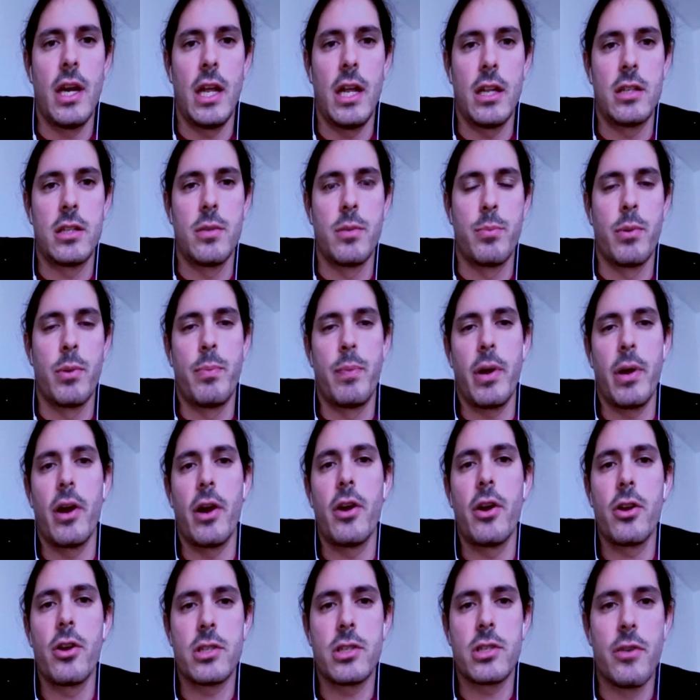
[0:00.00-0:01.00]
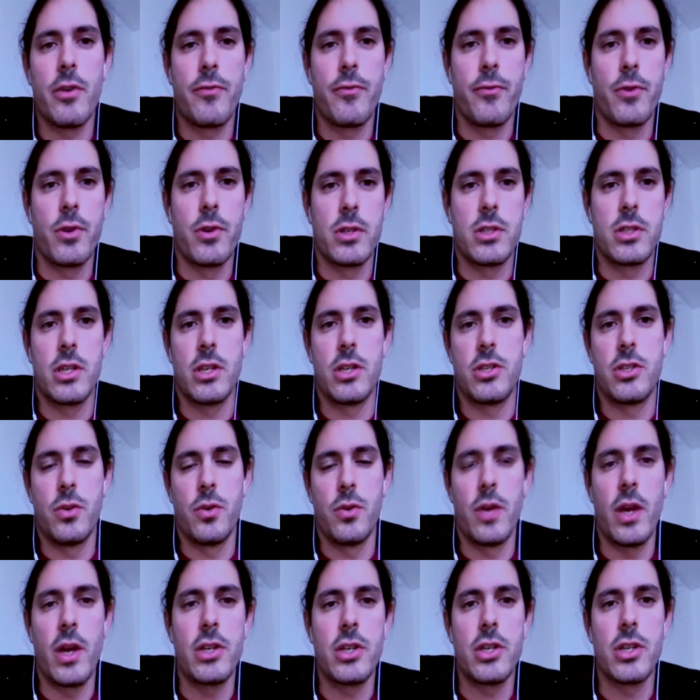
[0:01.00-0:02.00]
training to prepare yourself for a
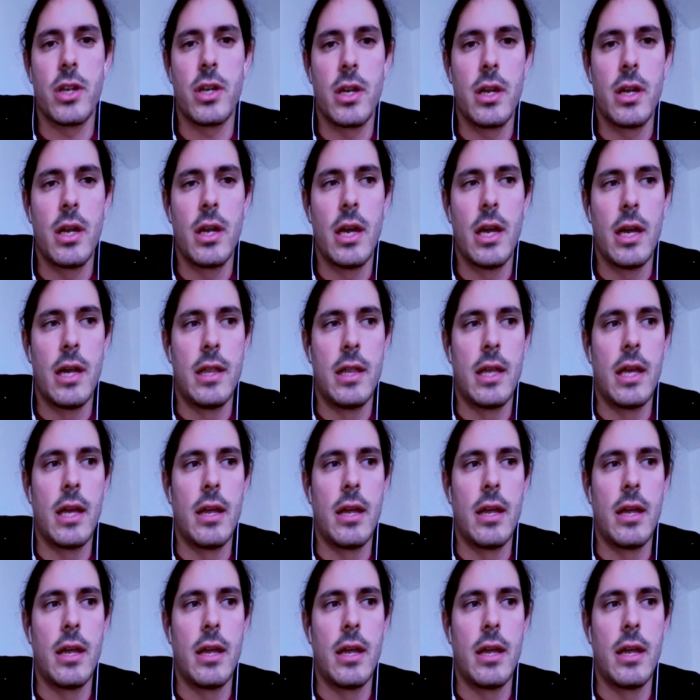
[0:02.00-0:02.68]
situation